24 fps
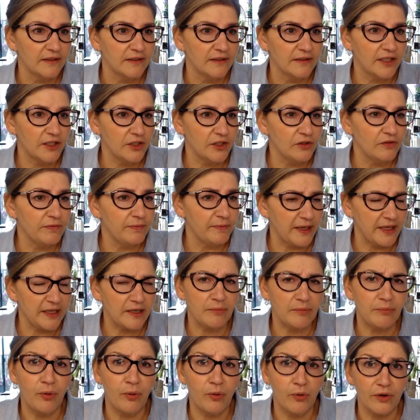that you've made a
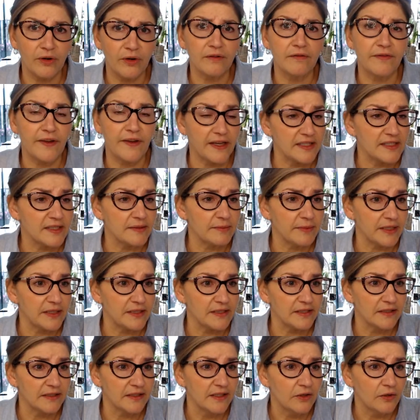poor investment